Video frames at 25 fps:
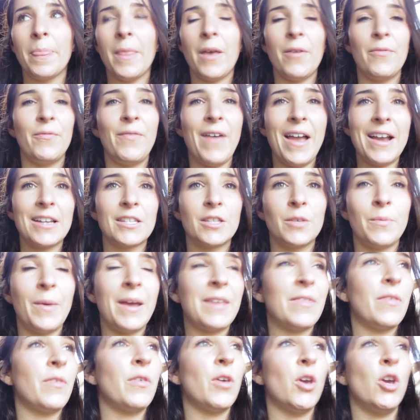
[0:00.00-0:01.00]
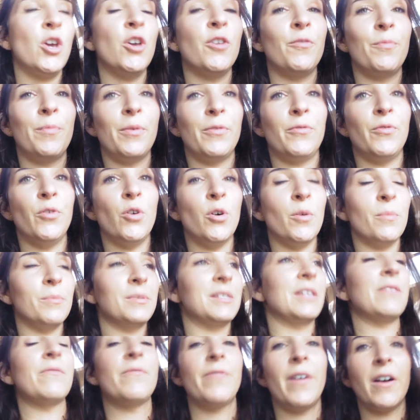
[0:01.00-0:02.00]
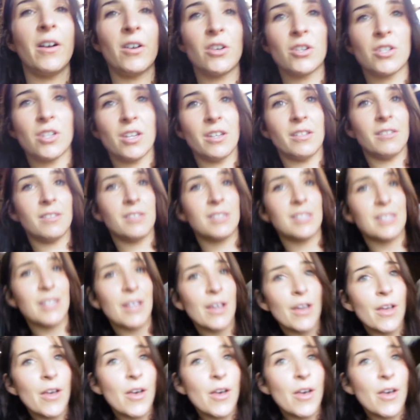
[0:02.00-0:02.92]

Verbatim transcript: affect the way that the hoof performs and functions.